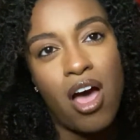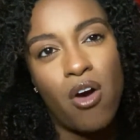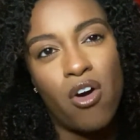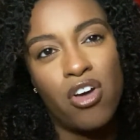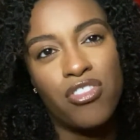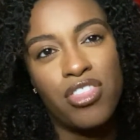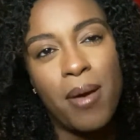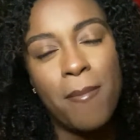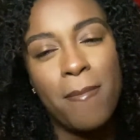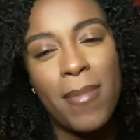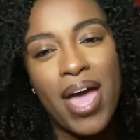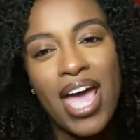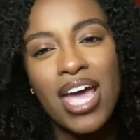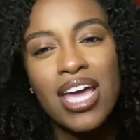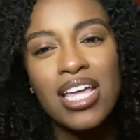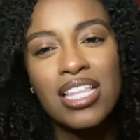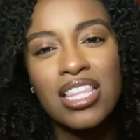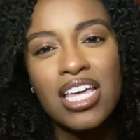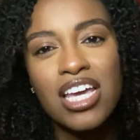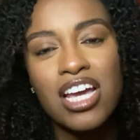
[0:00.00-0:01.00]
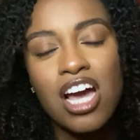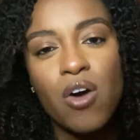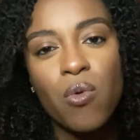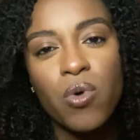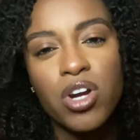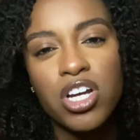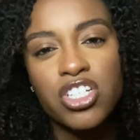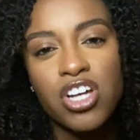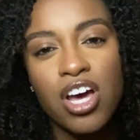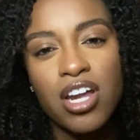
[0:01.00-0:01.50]
the main thing I want
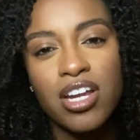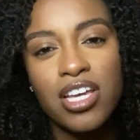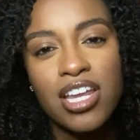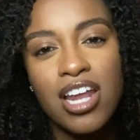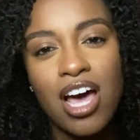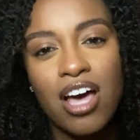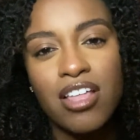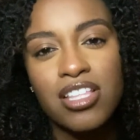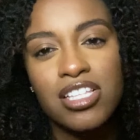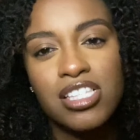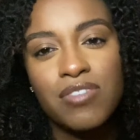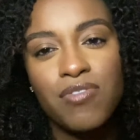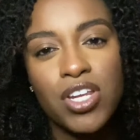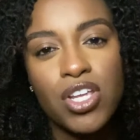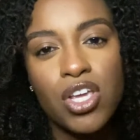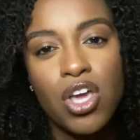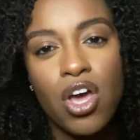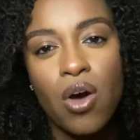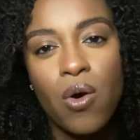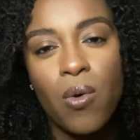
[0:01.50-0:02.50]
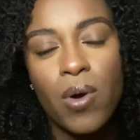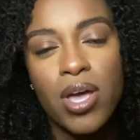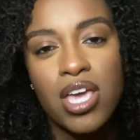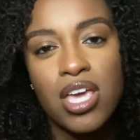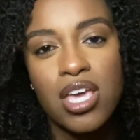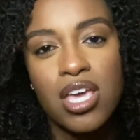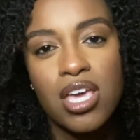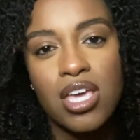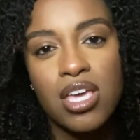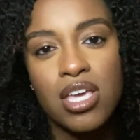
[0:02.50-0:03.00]
to try to get out of this video
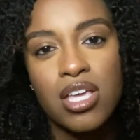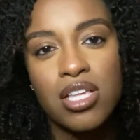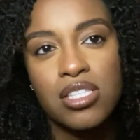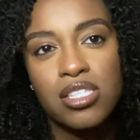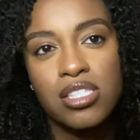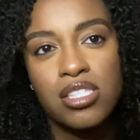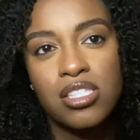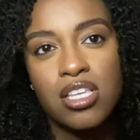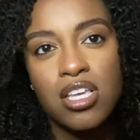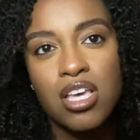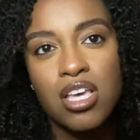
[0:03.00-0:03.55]
is